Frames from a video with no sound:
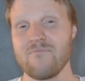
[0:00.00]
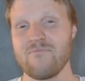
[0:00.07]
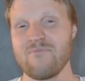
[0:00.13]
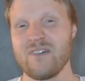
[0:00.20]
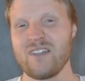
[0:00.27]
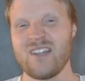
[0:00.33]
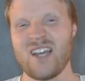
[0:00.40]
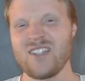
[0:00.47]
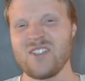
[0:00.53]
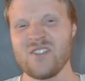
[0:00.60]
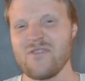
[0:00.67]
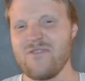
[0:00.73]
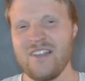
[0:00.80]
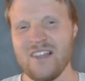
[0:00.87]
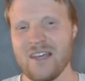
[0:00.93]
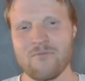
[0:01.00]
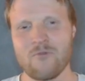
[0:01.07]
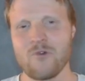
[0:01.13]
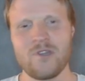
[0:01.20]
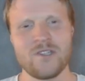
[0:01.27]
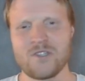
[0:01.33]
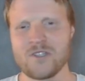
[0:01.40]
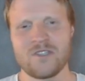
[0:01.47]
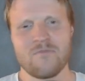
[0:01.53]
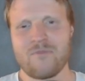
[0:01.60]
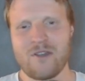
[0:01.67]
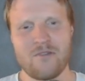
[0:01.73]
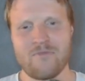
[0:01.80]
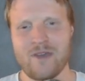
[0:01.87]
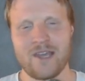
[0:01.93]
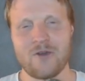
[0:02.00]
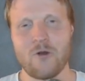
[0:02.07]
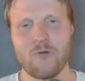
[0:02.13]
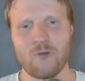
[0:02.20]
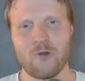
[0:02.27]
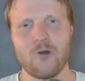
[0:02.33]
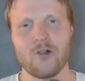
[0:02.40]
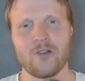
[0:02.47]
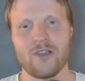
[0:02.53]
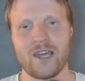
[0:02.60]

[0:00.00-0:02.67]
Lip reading: But I just feel like Wood is just a better pick overall.